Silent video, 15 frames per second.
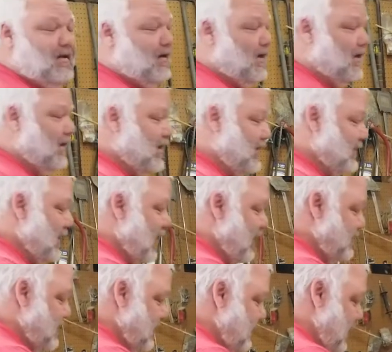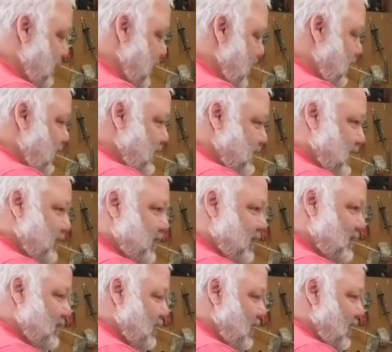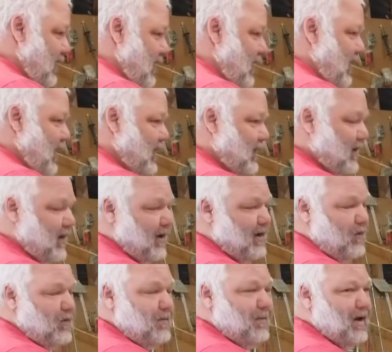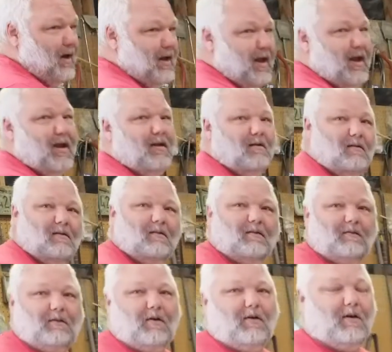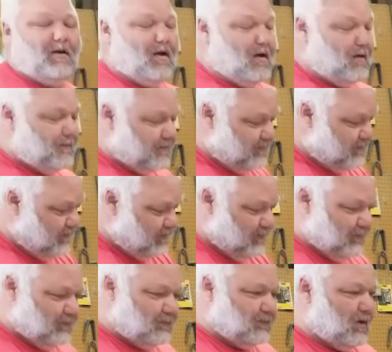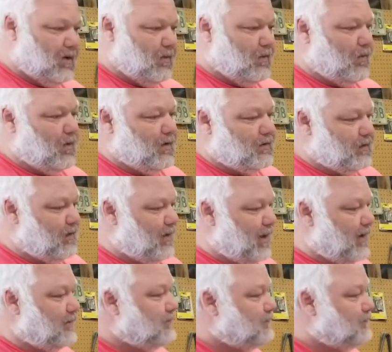A lot of times if I'm holding something, I can kick it with my leg, turn it off, works great.